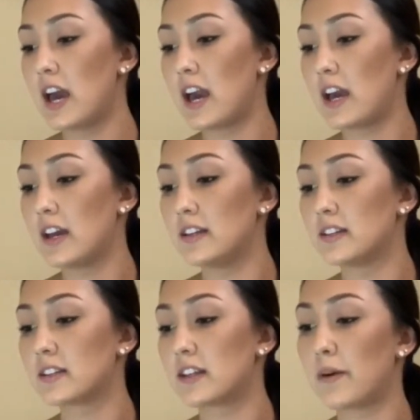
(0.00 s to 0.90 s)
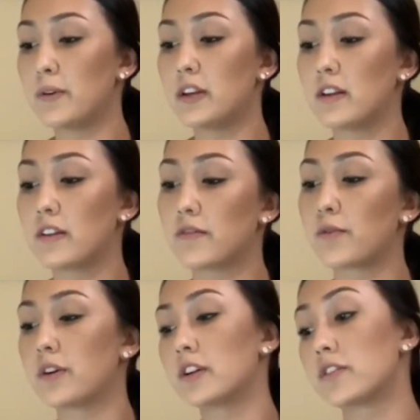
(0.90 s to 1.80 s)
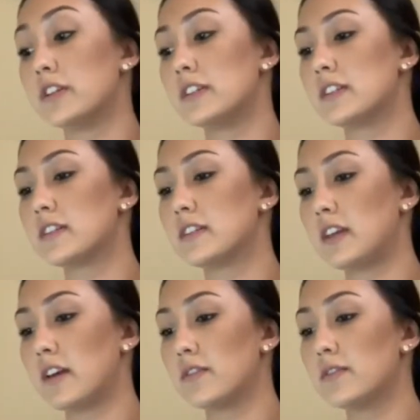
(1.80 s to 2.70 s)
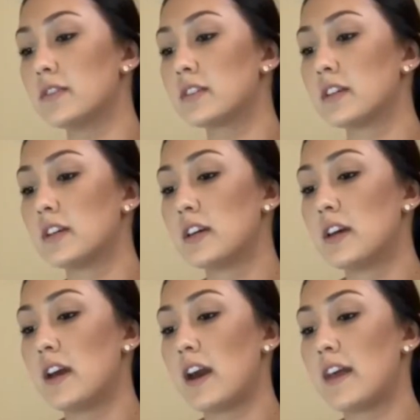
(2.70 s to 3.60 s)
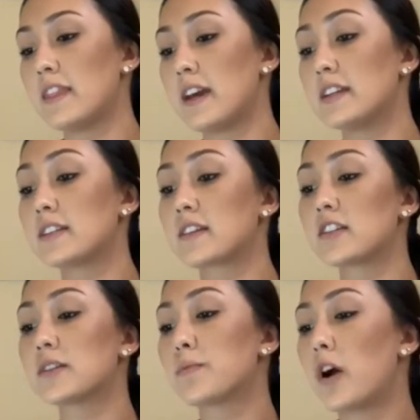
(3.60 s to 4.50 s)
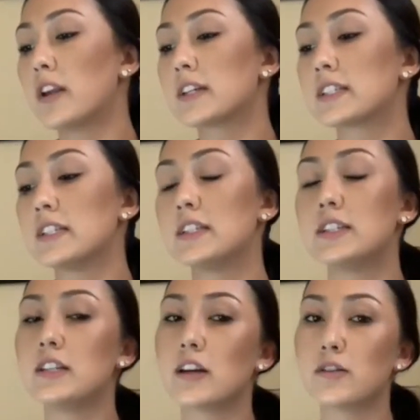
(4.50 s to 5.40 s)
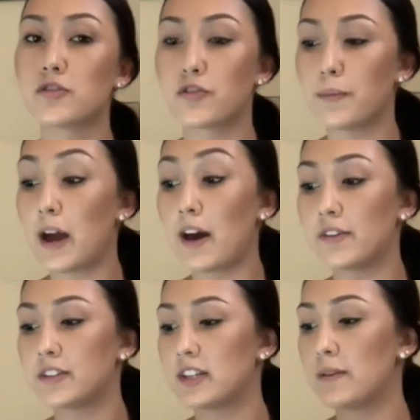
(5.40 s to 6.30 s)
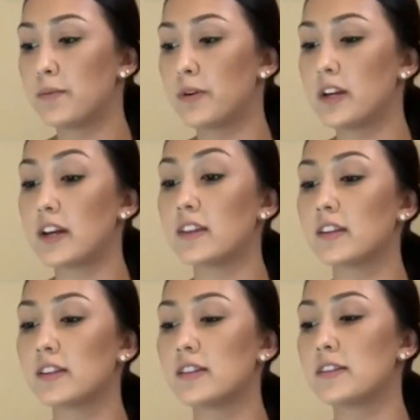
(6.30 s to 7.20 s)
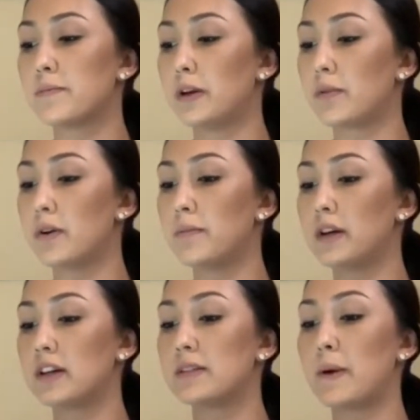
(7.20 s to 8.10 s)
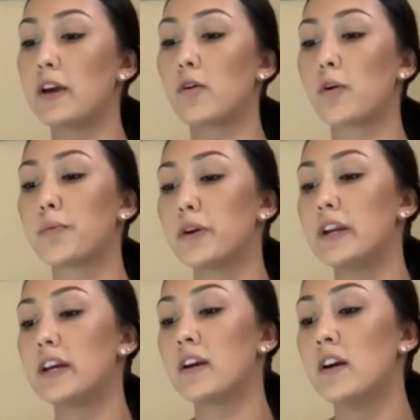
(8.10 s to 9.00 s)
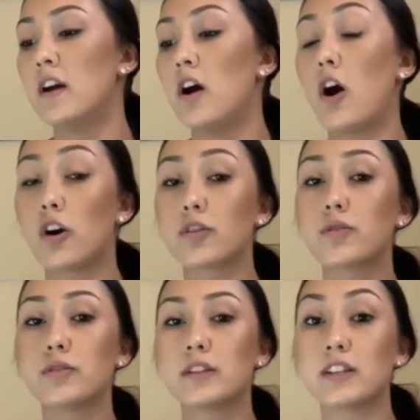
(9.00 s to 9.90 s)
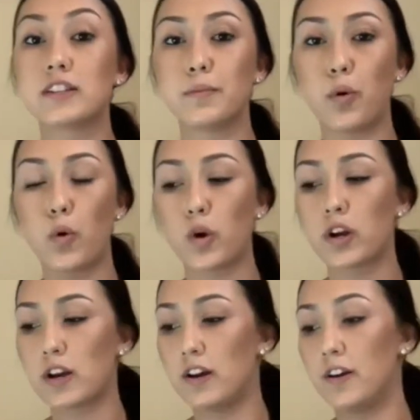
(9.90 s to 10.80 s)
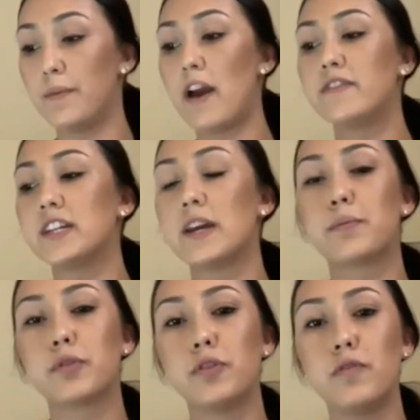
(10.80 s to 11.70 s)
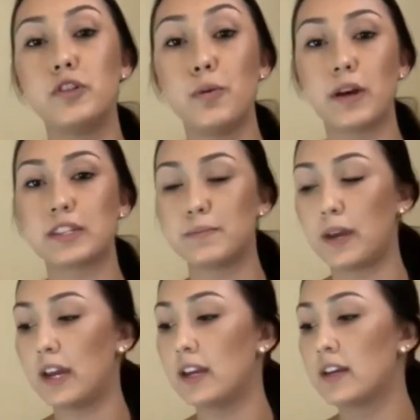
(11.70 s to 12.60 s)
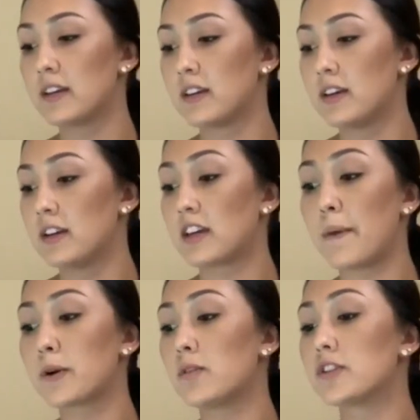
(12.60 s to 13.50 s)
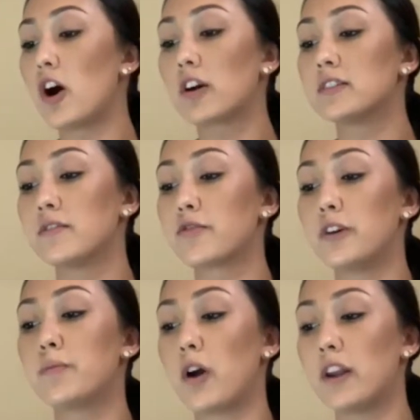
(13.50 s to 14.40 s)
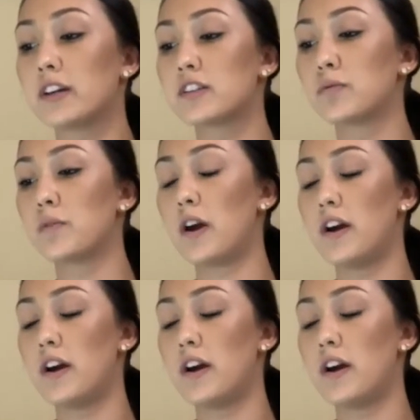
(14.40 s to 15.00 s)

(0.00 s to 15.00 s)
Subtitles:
and that would therefore increase sales. And then discuss the product in the details from a health standpoint. I think this is a big one because by incorporating articles that support FDA-approved, US-made, chemical and toxin-free products,